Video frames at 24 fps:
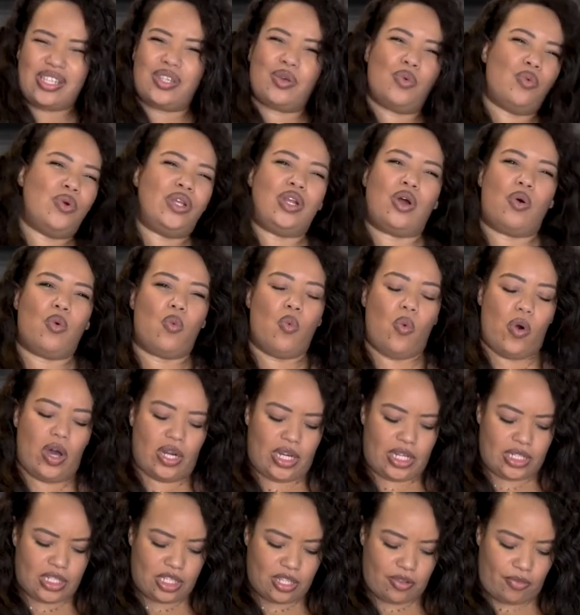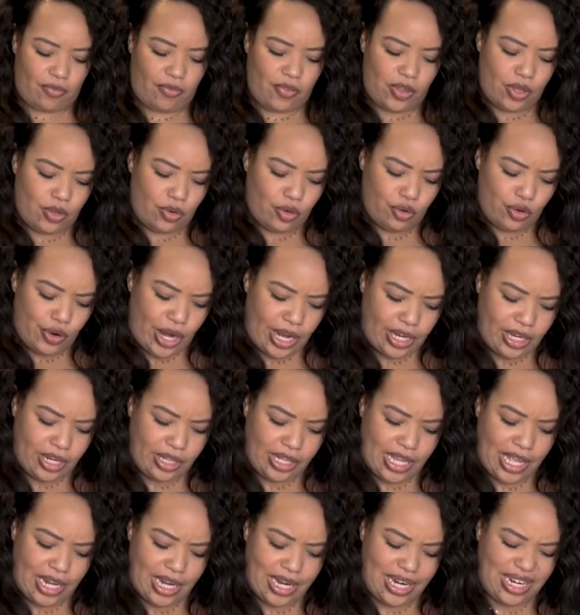We don't want it to feel
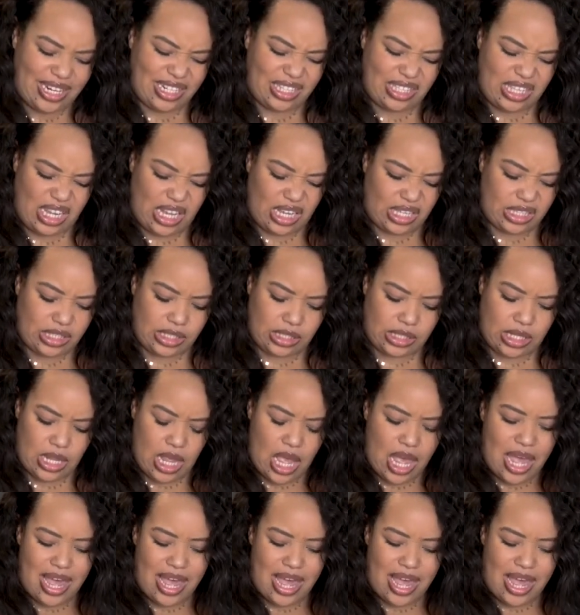granulated and taste